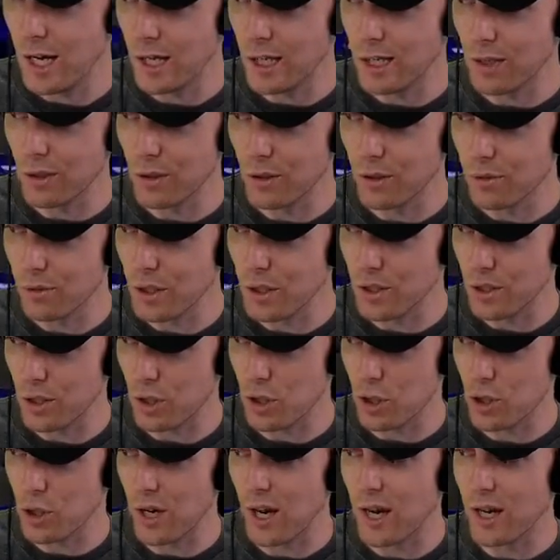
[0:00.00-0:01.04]
including the
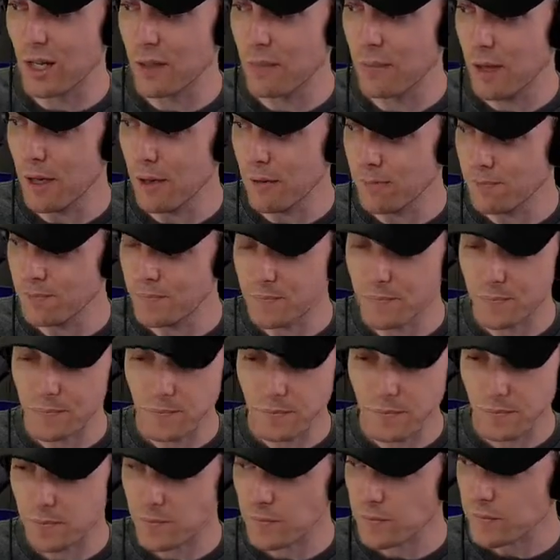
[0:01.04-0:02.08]
shock mount.
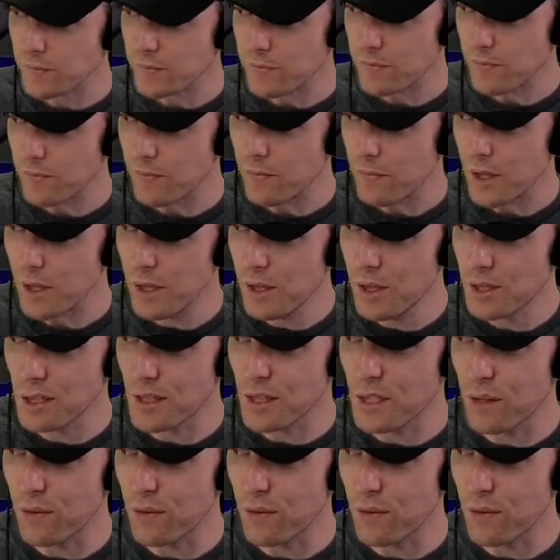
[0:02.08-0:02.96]
This is